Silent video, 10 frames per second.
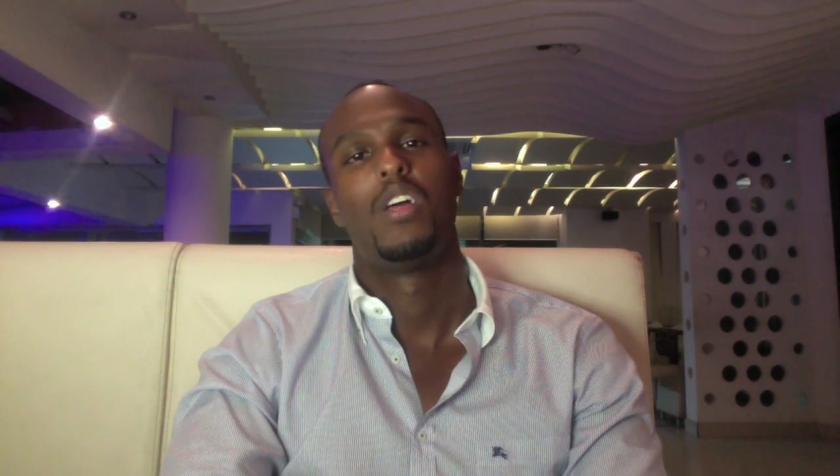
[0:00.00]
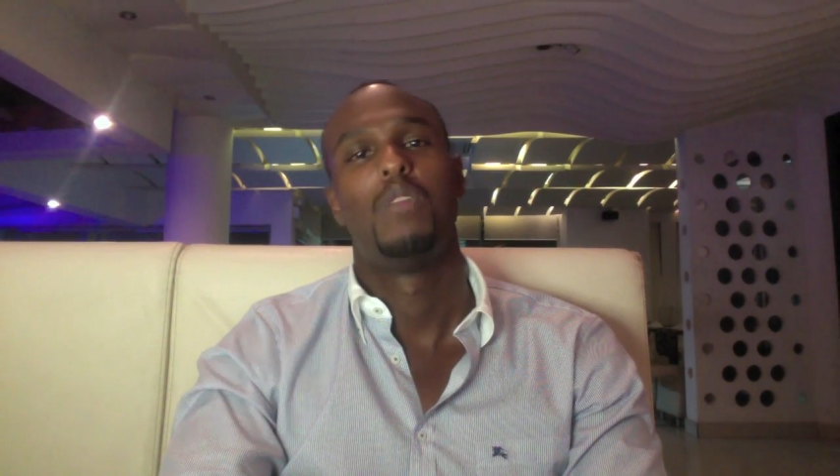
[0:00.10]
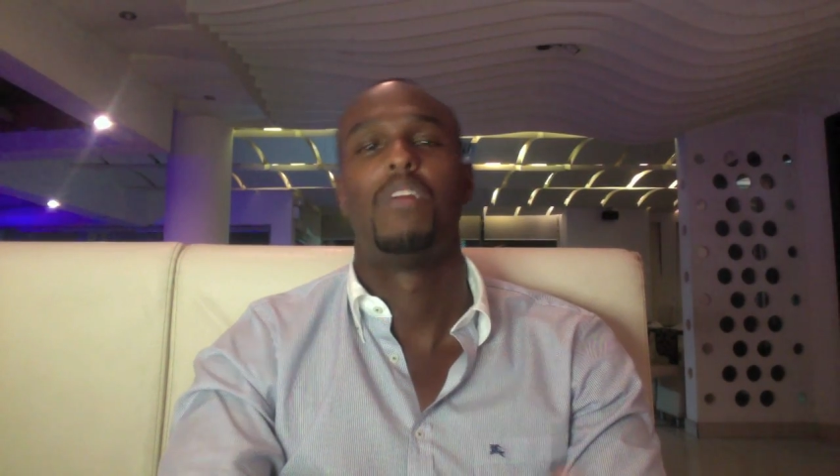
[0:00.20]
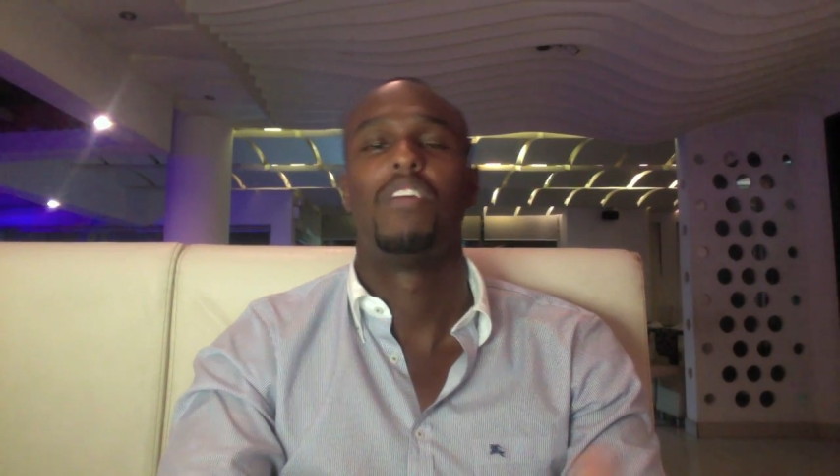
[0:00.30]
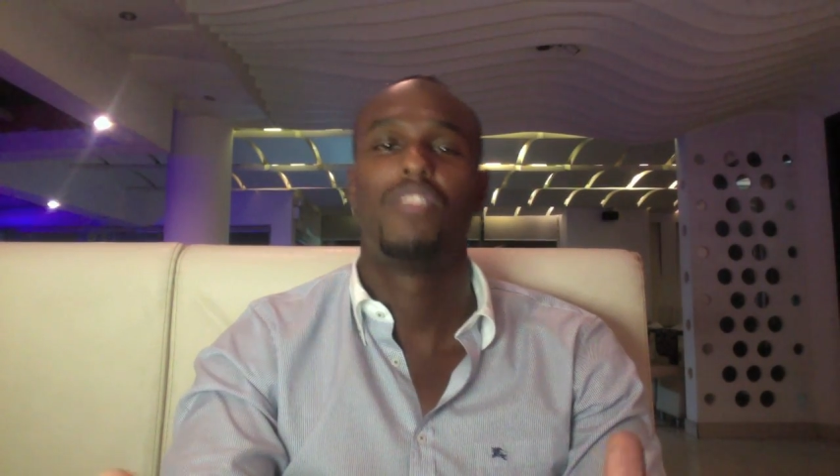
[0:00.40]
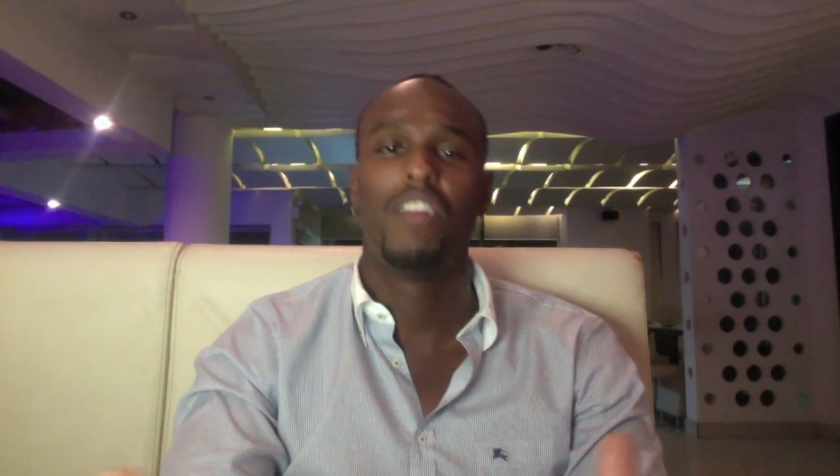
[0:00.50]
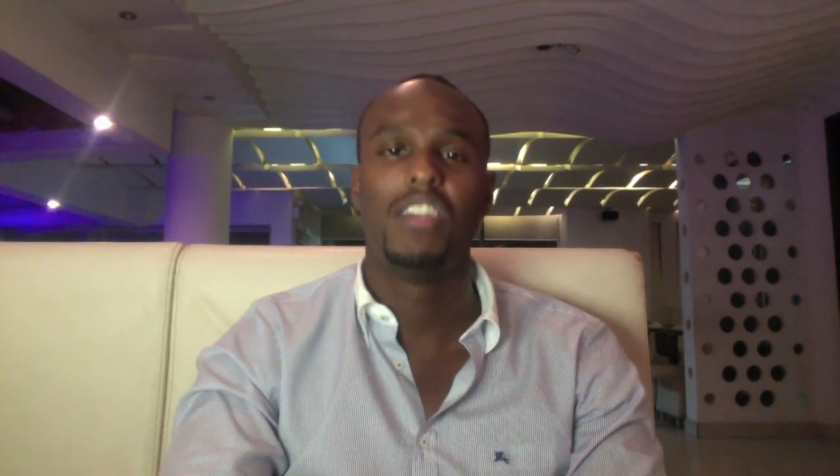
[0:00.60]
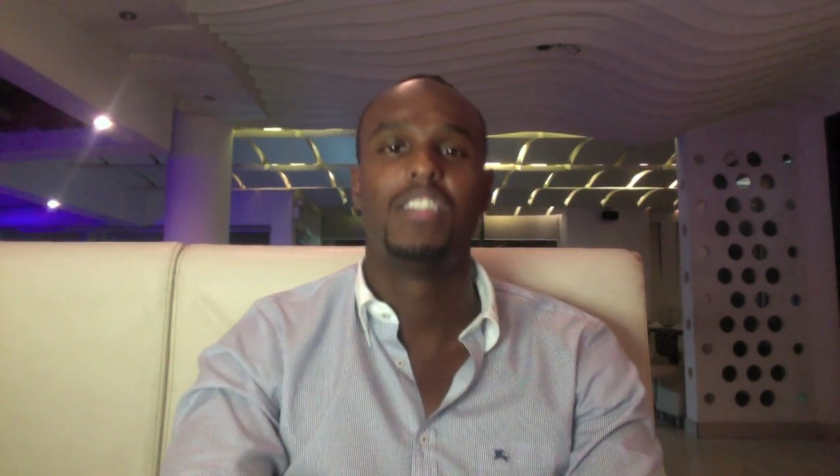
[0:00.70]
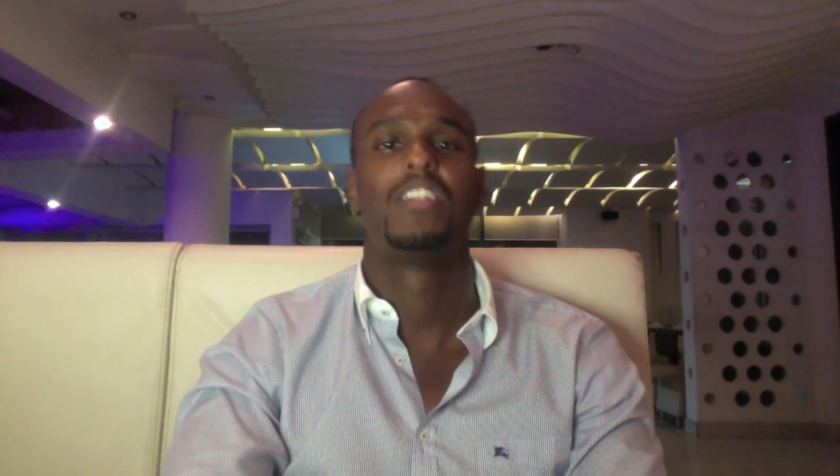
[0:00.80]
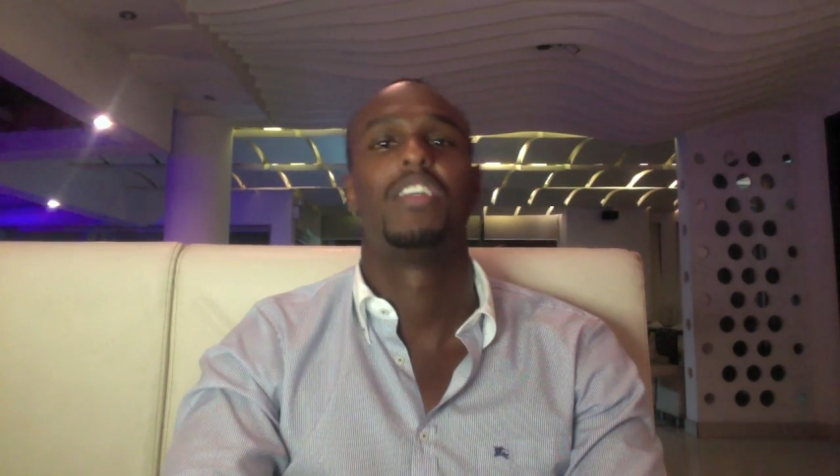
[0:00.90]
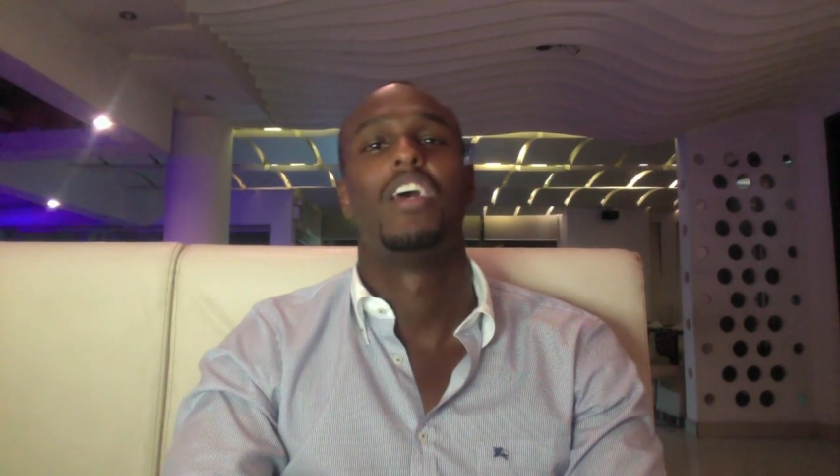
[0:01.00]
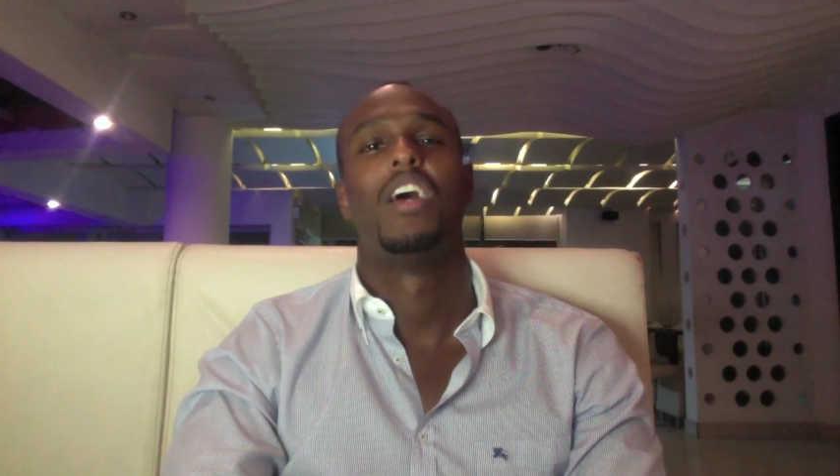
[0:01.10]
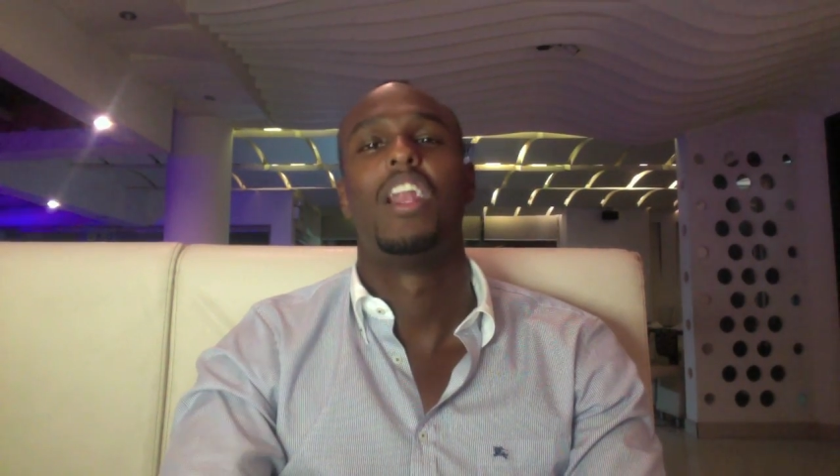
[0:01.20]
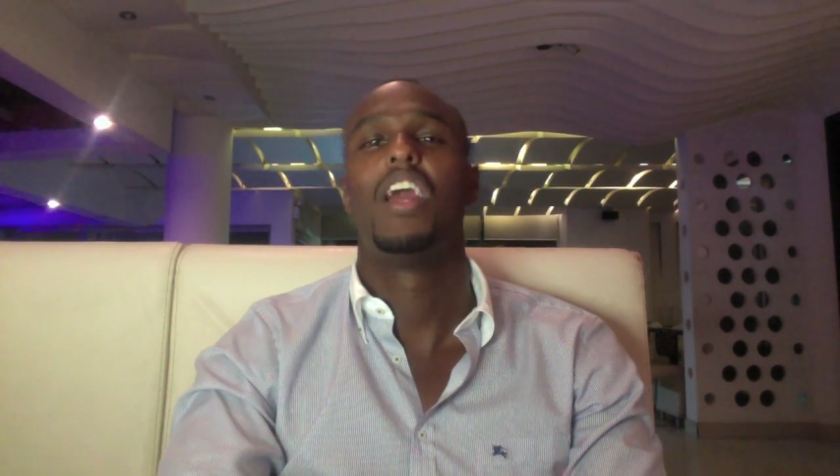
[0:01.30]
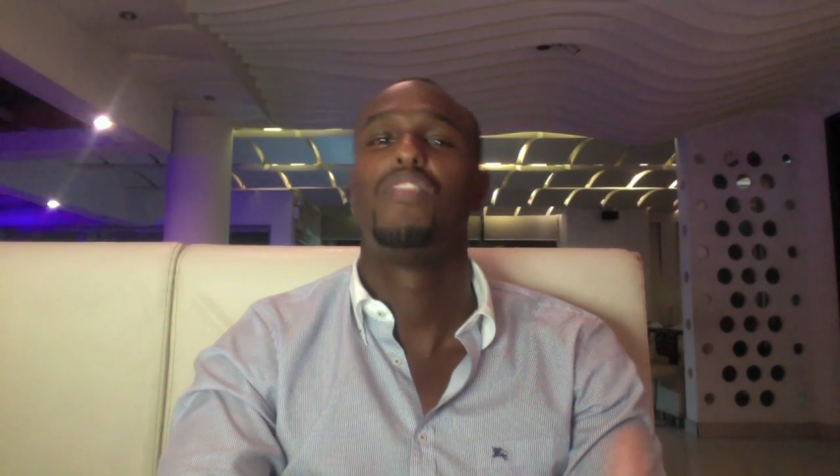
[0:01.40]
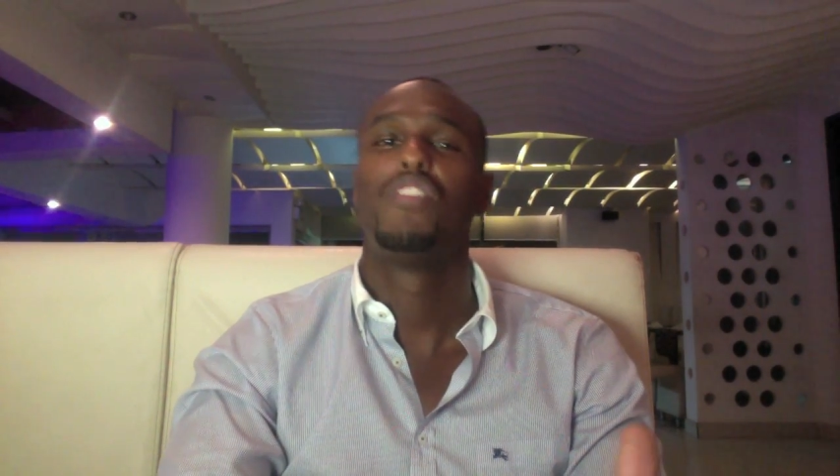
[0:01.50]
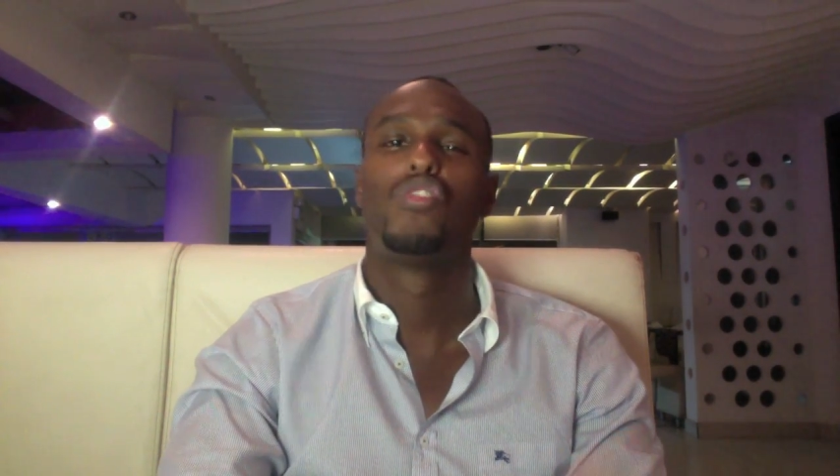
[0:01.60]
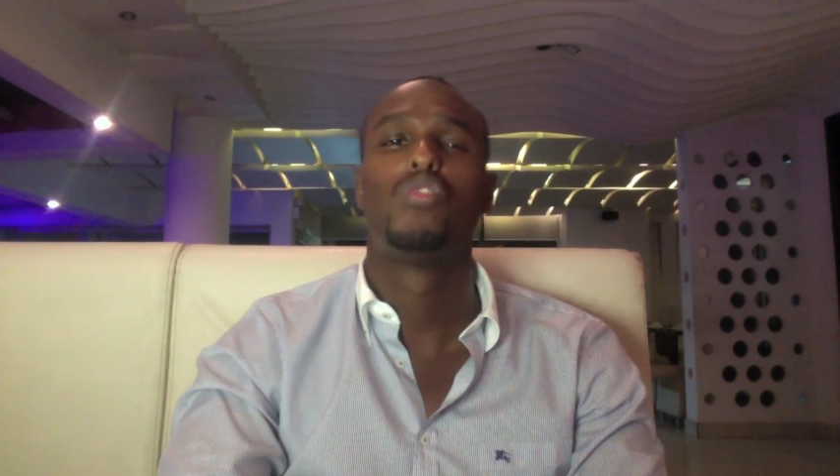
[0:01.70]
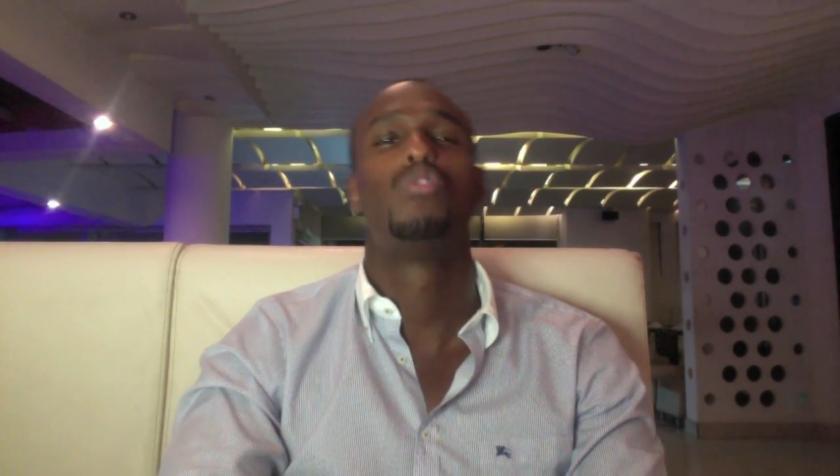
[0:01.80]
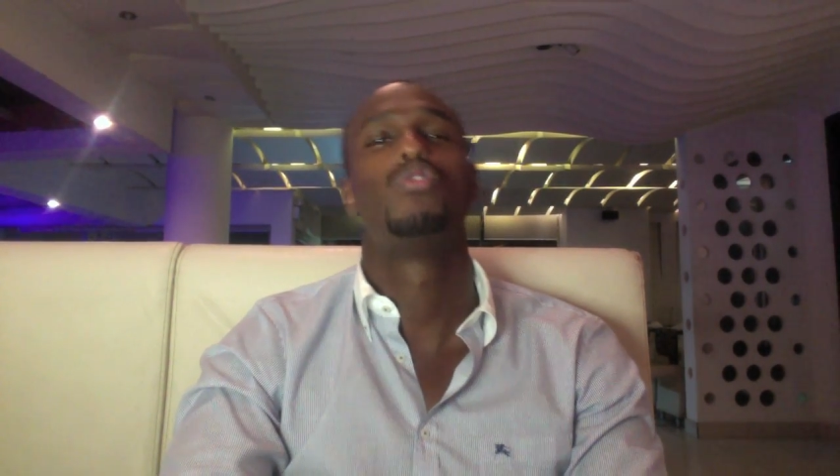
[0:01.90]
My friends, life is
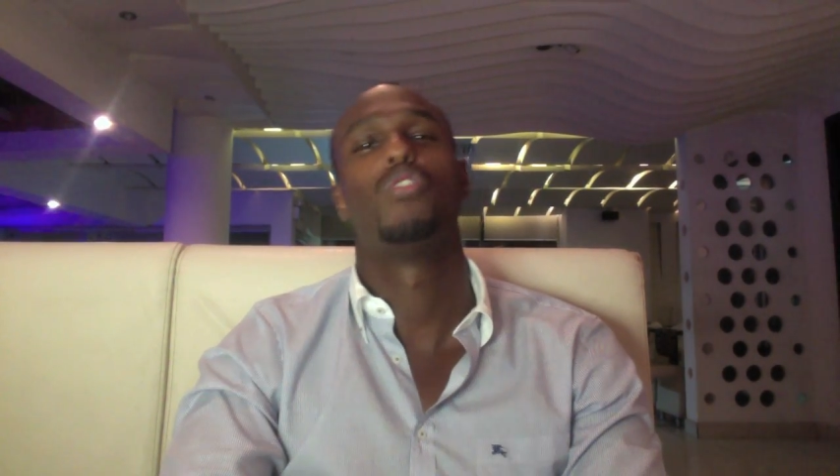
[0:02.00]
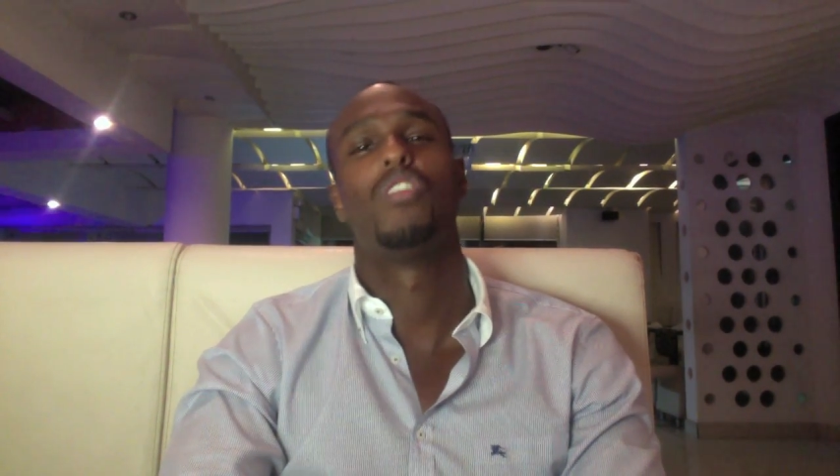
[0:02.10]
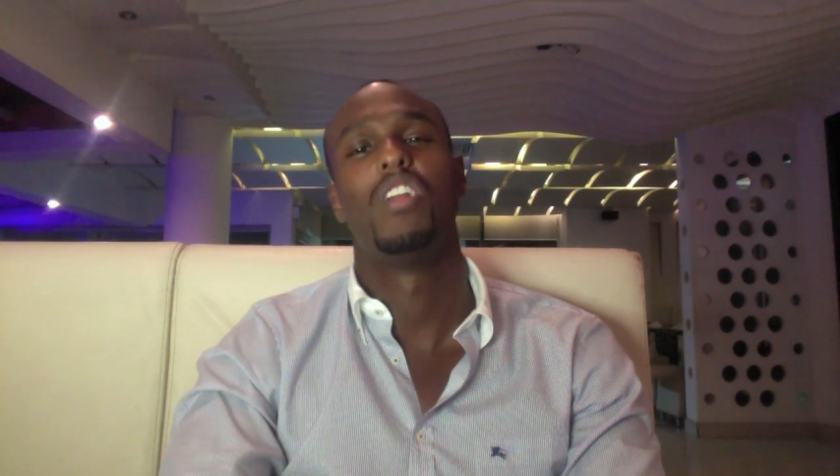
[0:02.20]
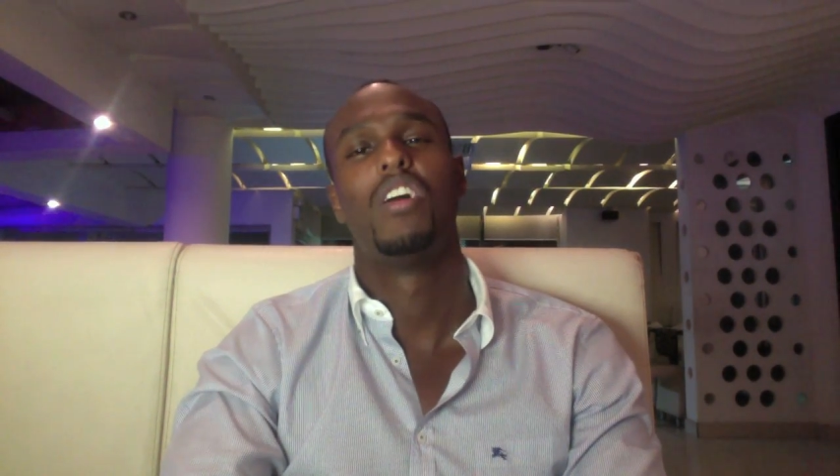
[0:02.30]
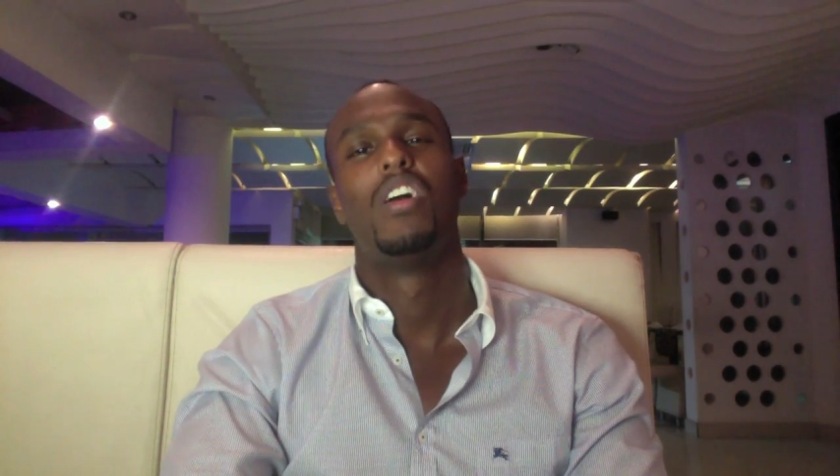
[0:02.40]
too short.